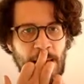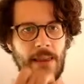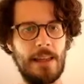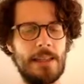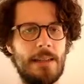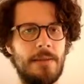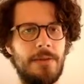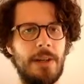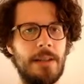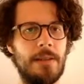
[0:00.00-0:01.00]
That seems
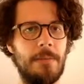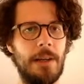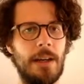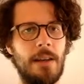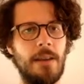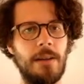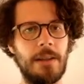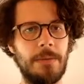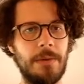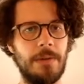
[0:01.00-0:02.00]
strange to me. I thought
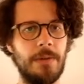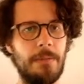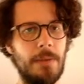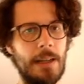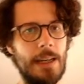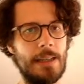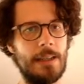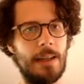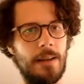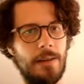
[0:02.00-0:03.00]
it would replace
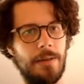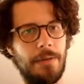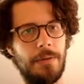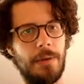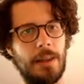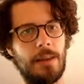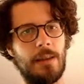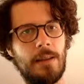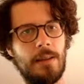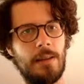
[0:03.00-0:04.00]
hello with
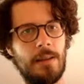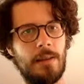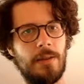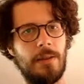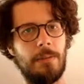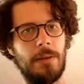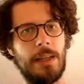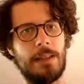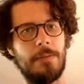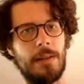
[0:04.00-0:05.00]
the
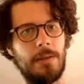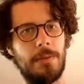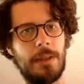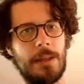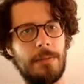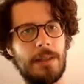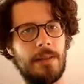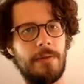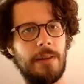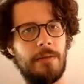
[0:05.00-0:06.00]
replacement. What happens
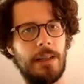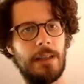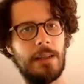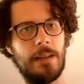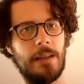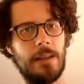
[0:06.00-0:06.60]
if I write